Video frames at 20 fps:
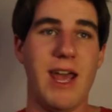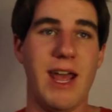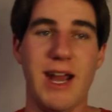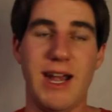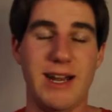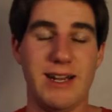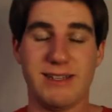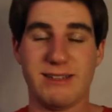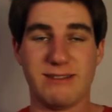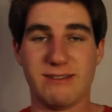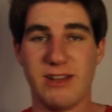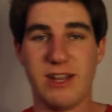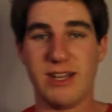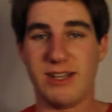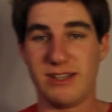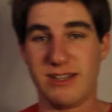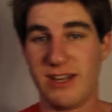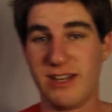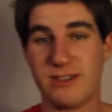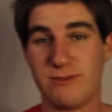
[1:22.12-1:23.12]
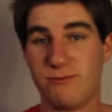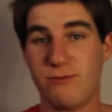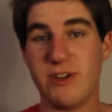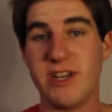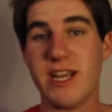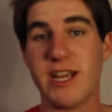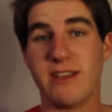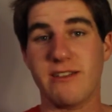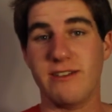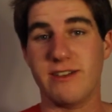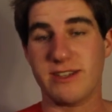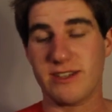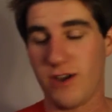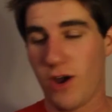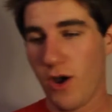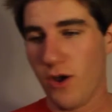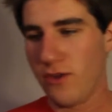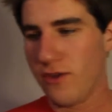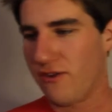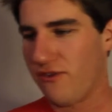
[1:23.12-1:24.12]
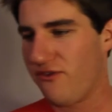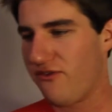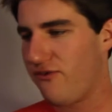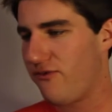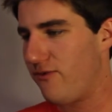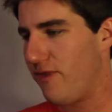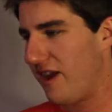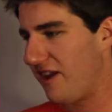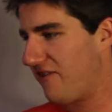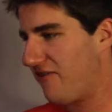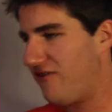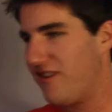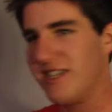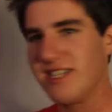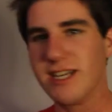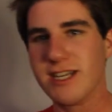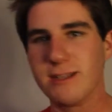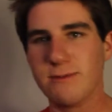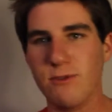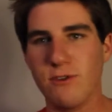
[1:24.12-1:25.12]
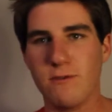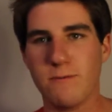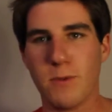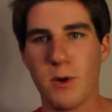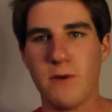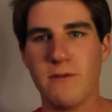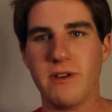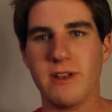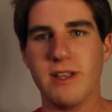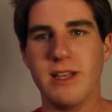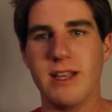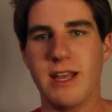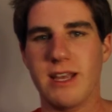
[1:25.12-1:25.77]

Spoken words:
And it's ridiculous. All the like physics move perfectly.